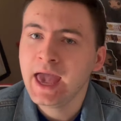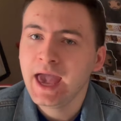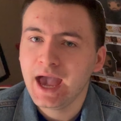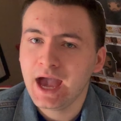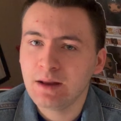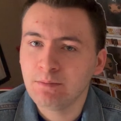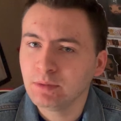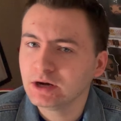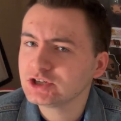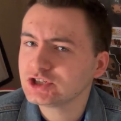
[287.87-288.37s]

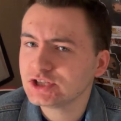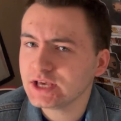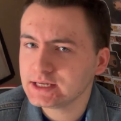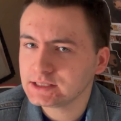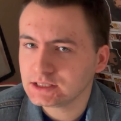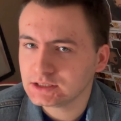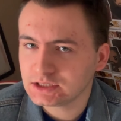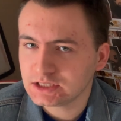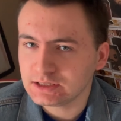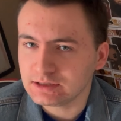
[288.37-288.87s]
And much
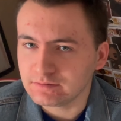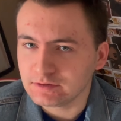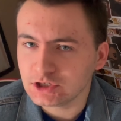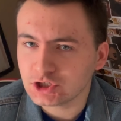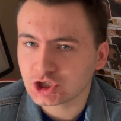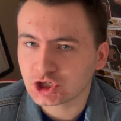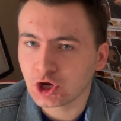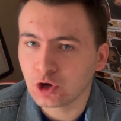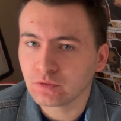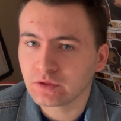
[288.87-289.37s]
like the TV
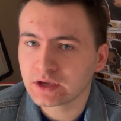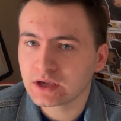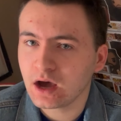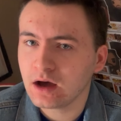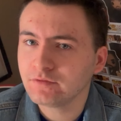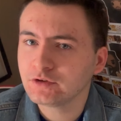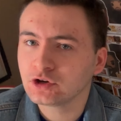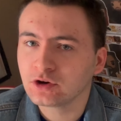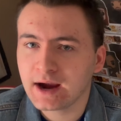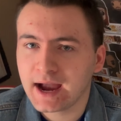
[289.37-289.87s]
show, the
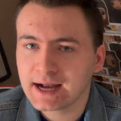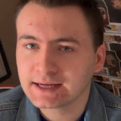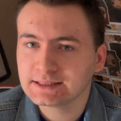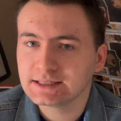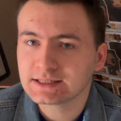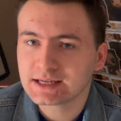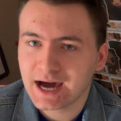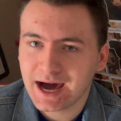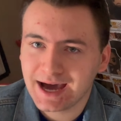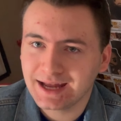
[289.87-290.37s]
governor
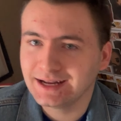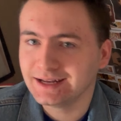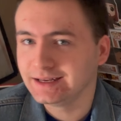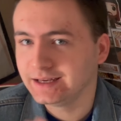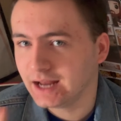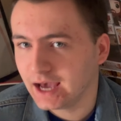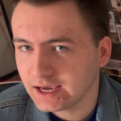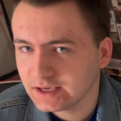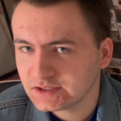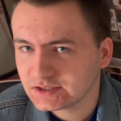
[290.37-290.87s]
acted kind of
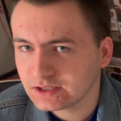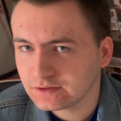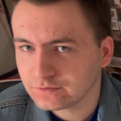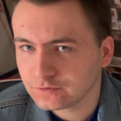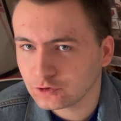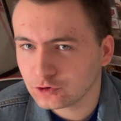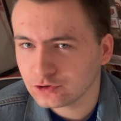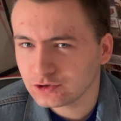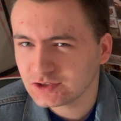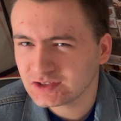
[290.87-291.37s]
nice at
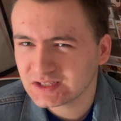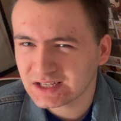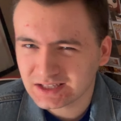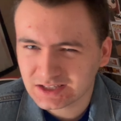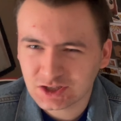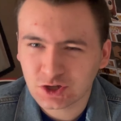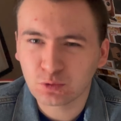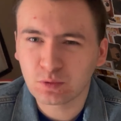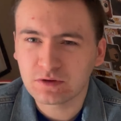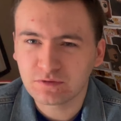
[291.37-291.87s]
first
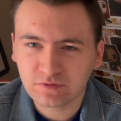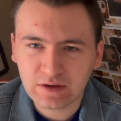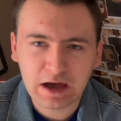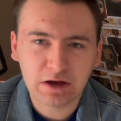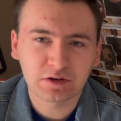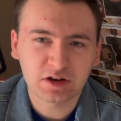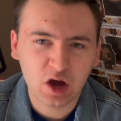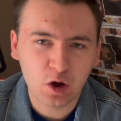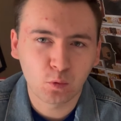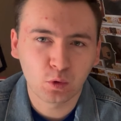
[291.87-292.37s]
until we
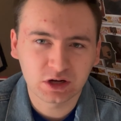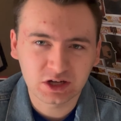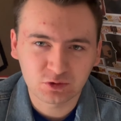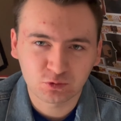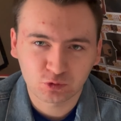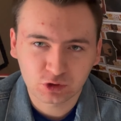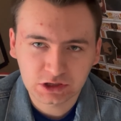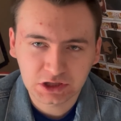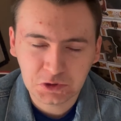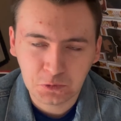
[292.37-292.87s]
found out what he really